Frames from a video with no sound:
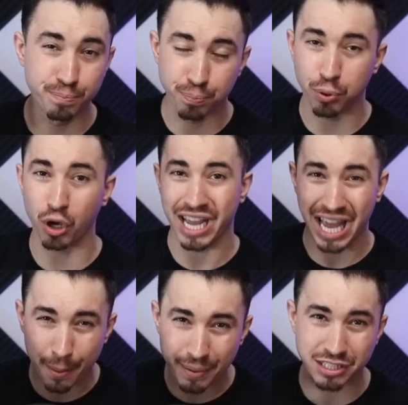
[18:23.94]
put
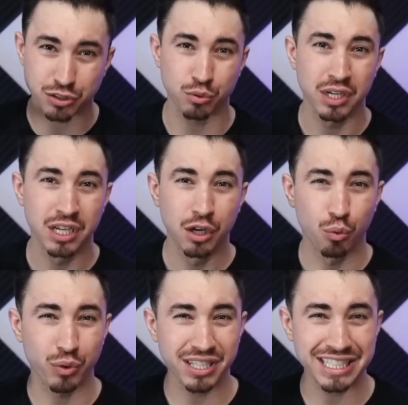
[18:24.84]
him into
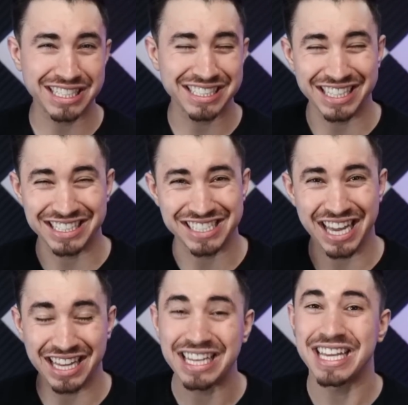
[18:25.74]
really like say that,